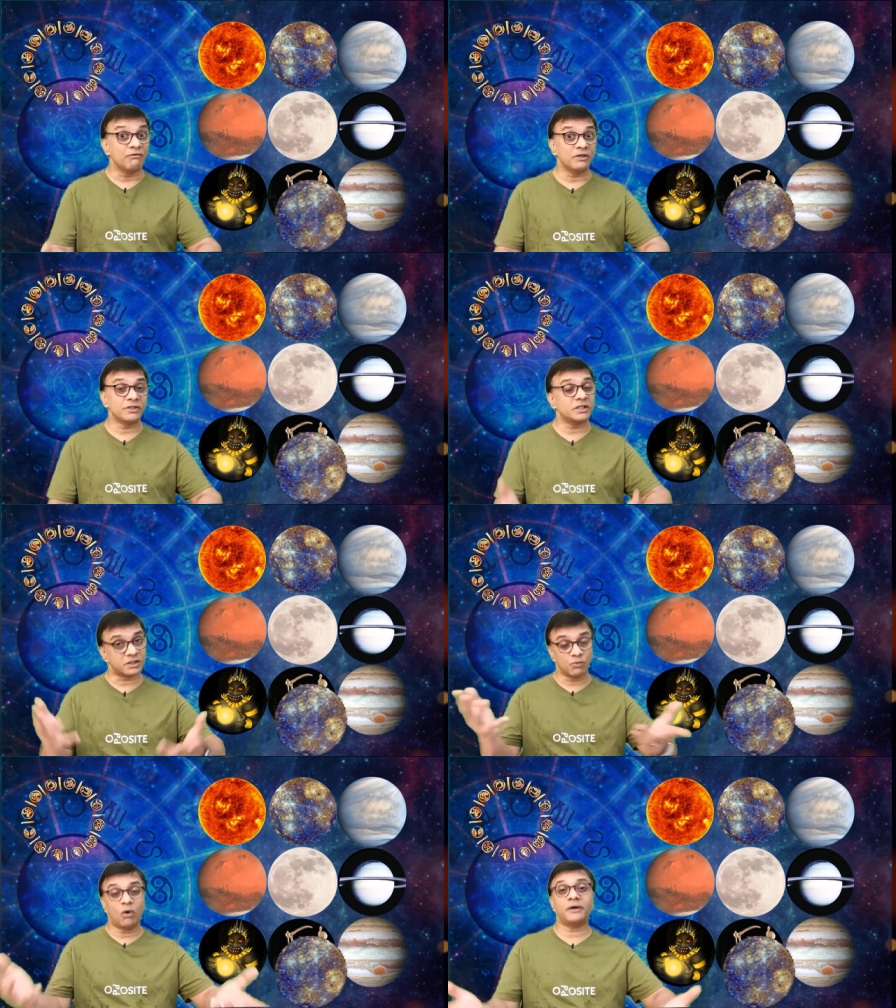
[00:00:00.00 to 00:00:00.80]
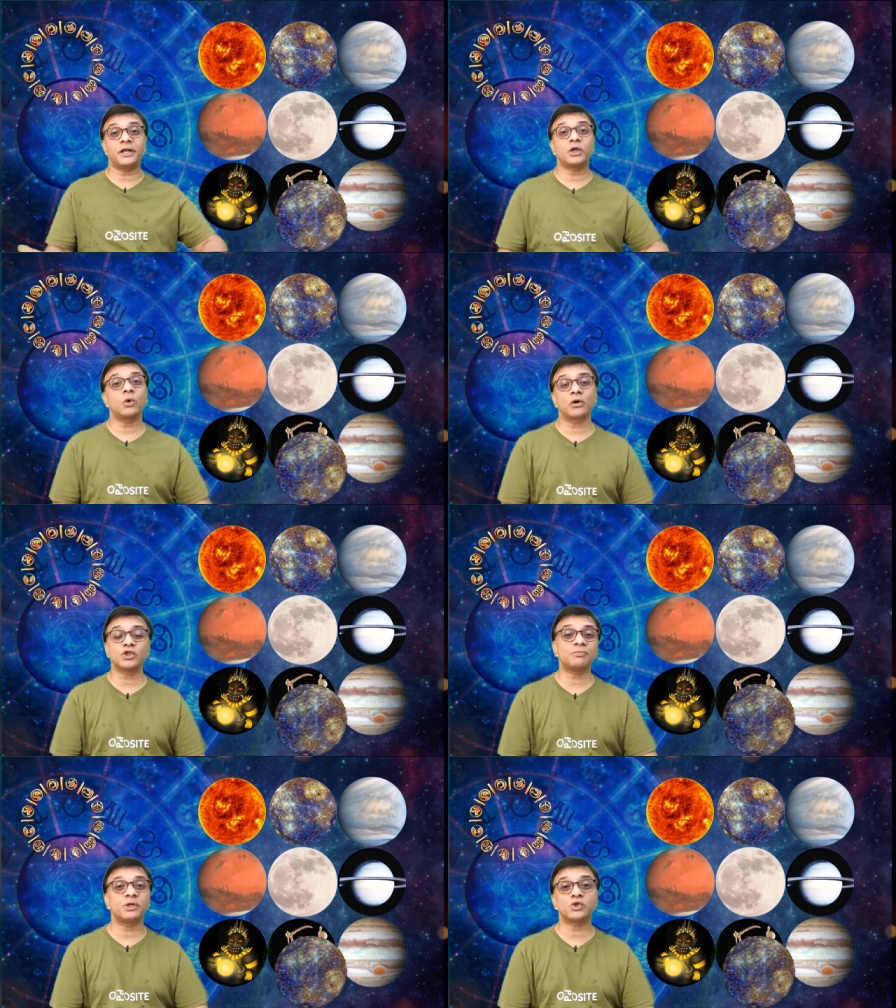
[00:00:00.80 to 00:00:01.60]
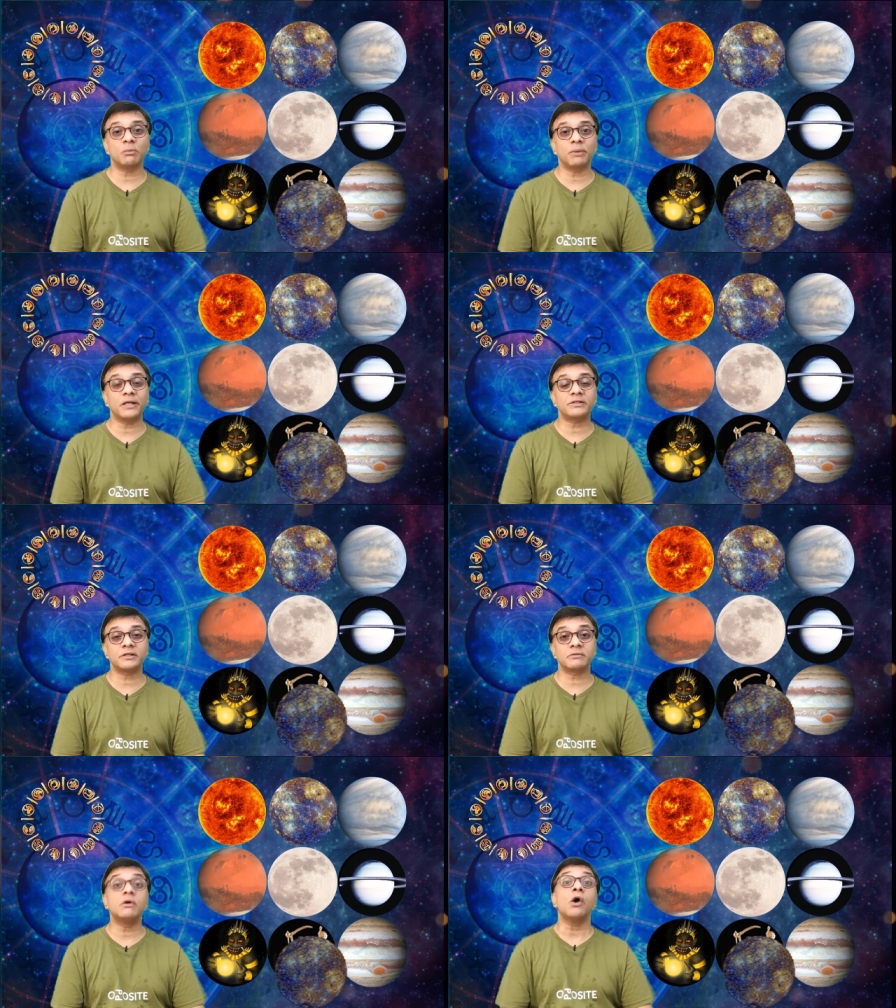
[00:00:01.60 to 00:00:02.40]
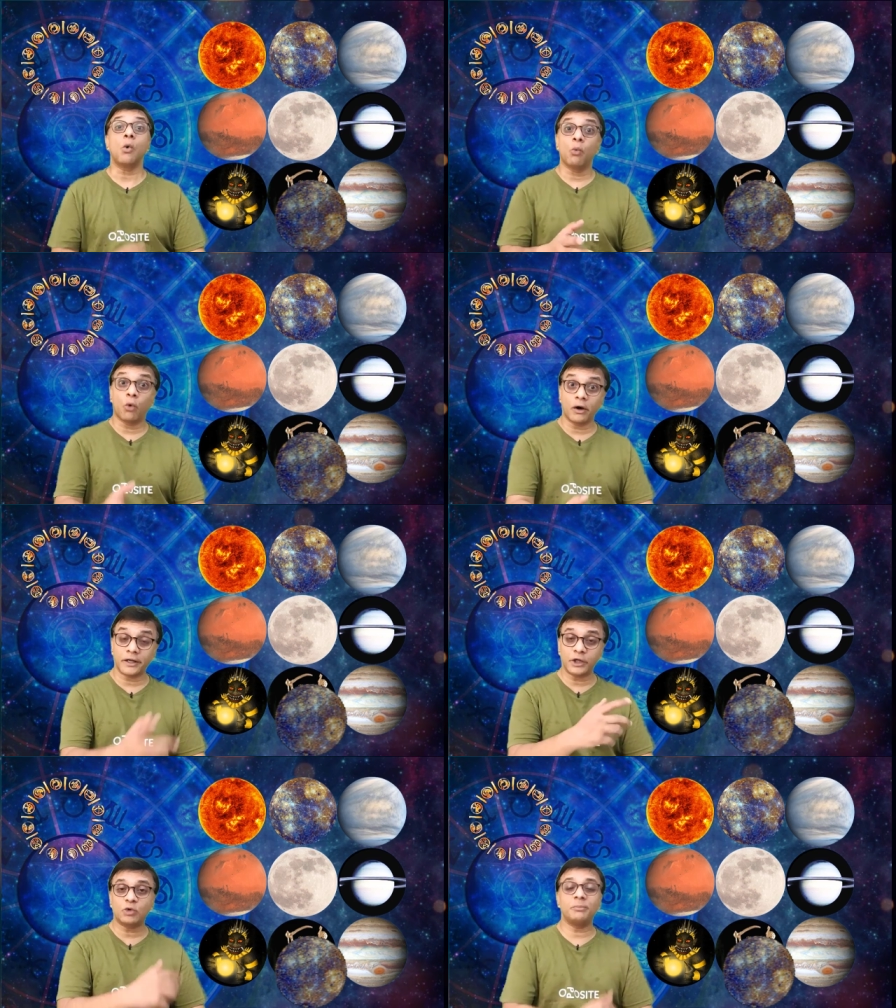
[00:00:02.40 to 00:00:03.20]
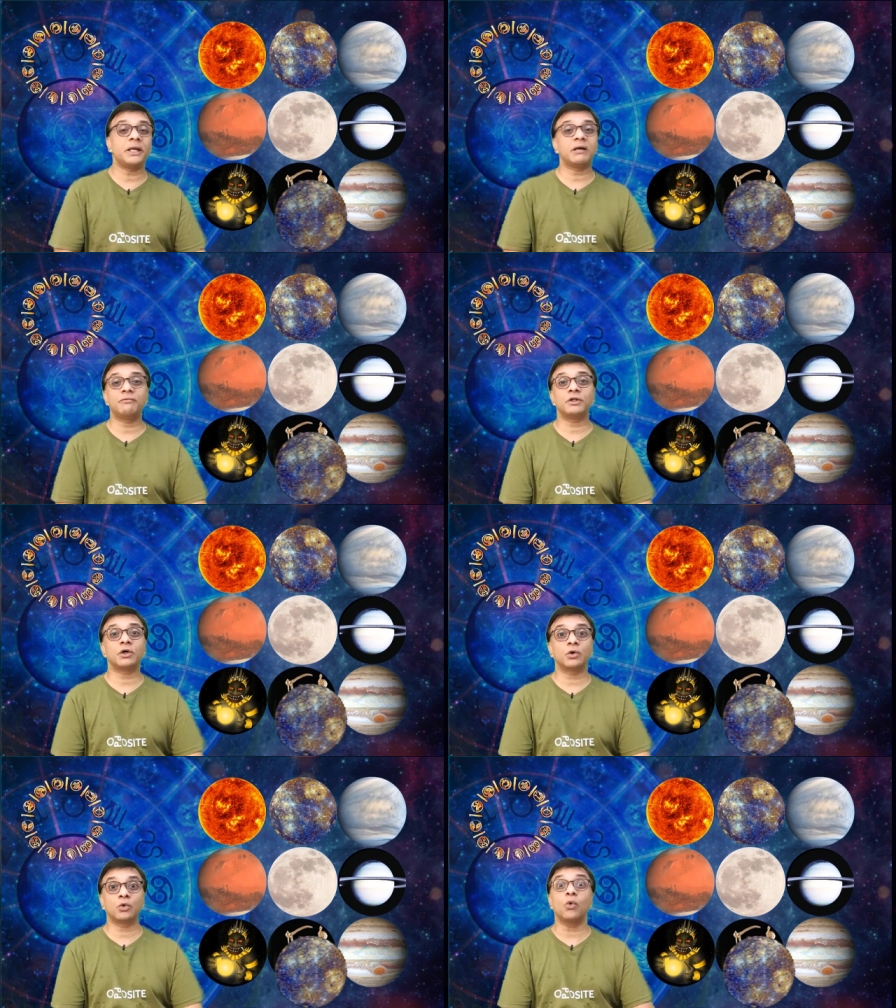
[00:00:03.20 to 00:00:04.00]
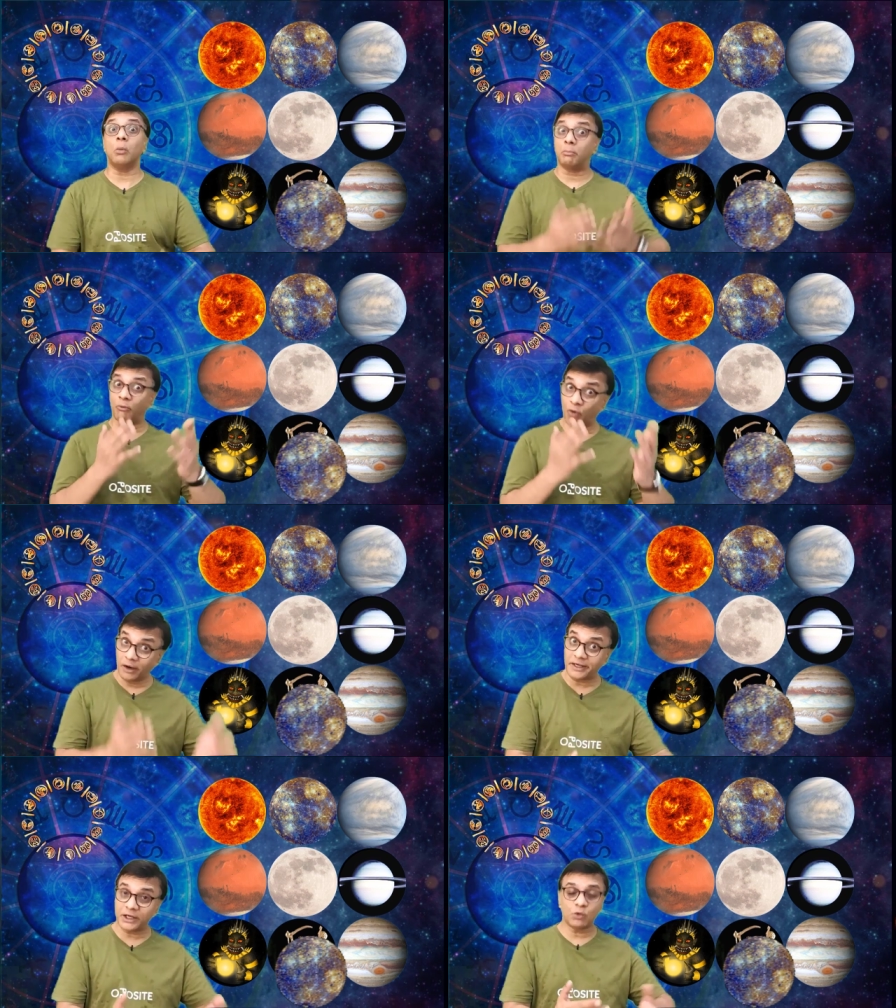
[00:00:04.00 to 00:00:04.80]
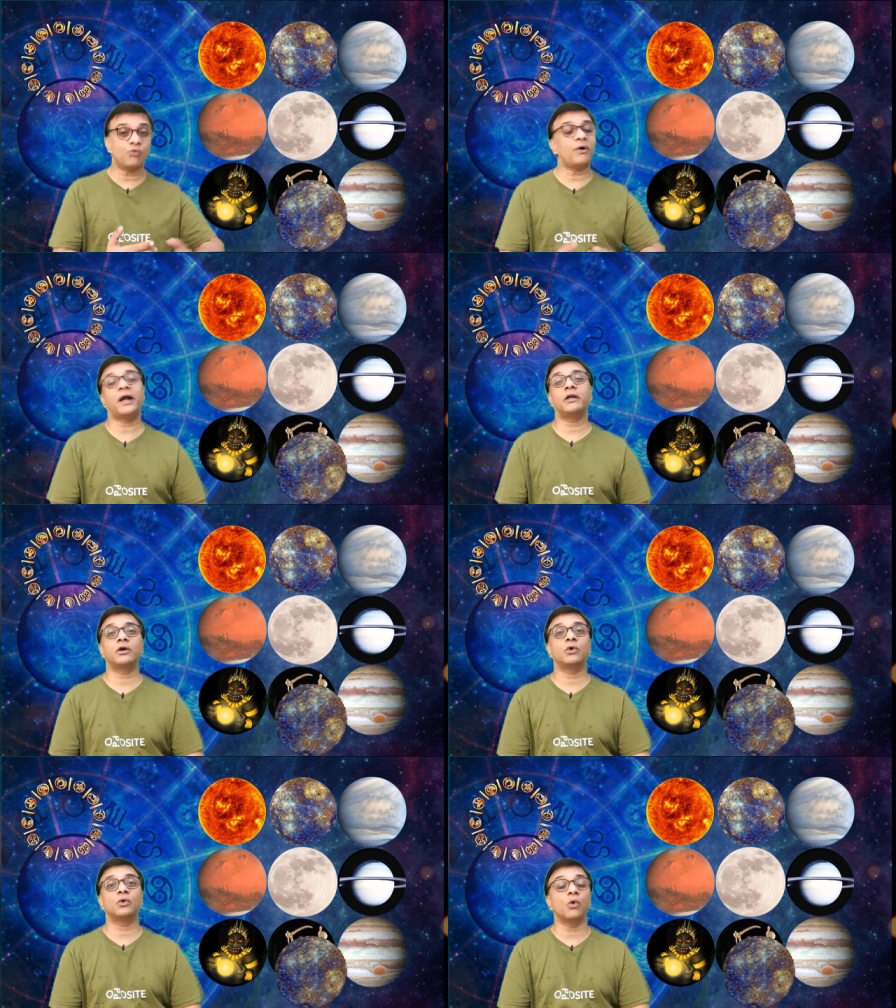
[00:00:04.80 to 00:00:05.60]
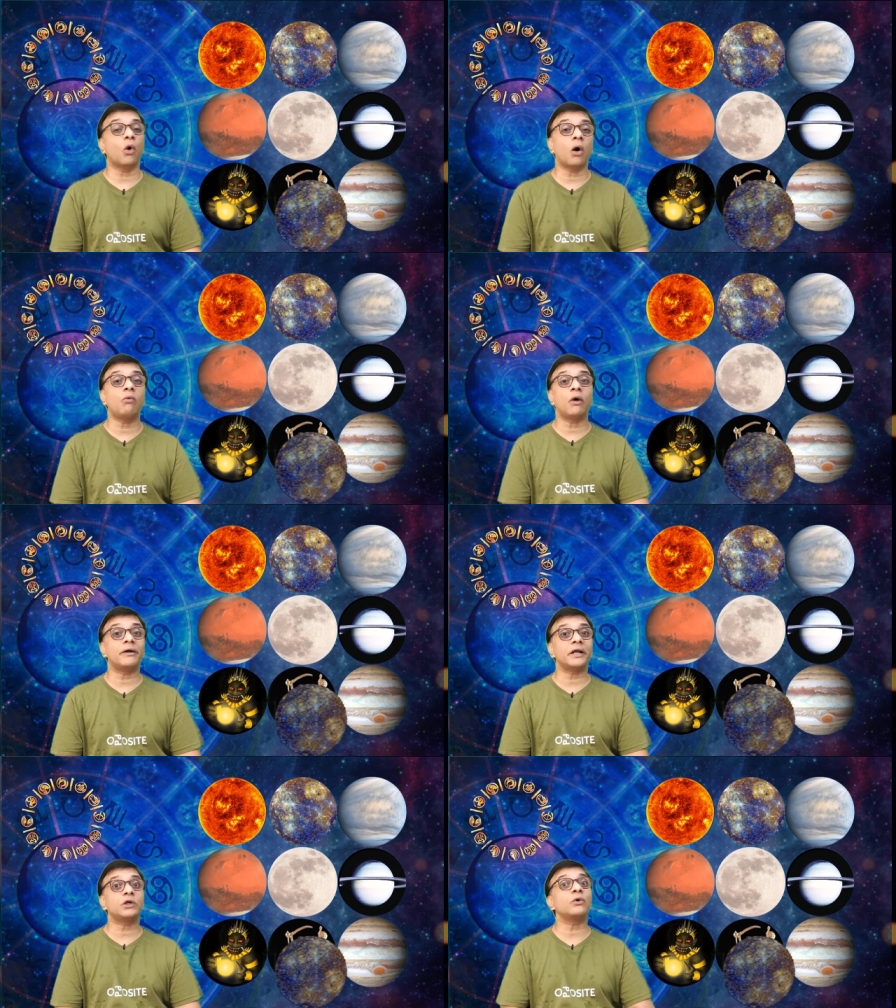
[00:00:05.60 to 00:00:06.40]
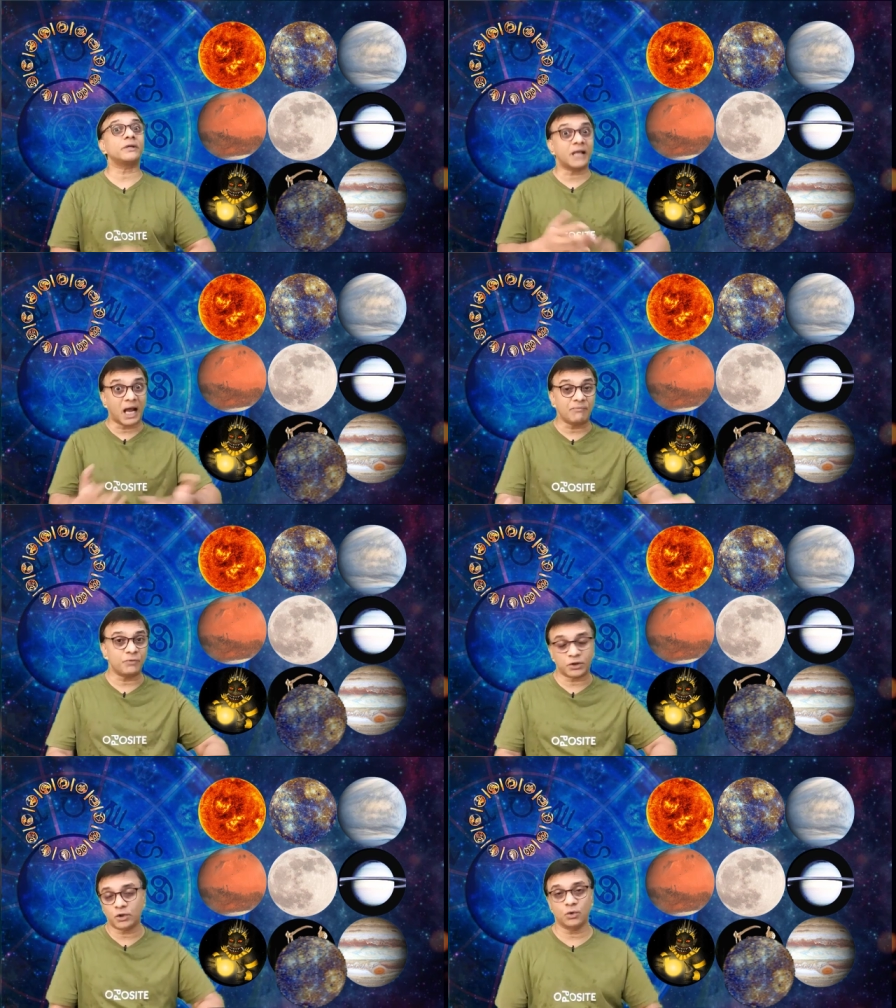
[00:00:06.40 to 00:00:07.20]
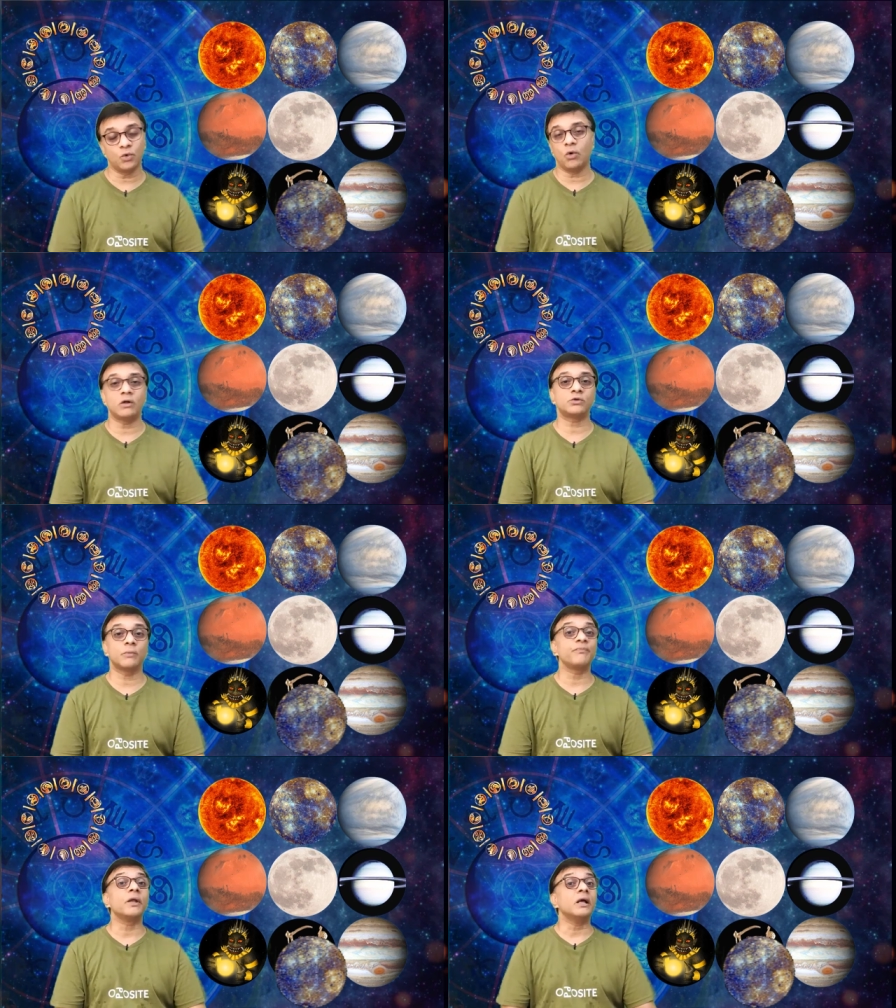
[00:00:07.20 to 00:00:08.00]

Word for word: visits, wanting to go to spiritual places, wanting to meet up with a guru, wanting to find a guru or wanting to type with a guru also.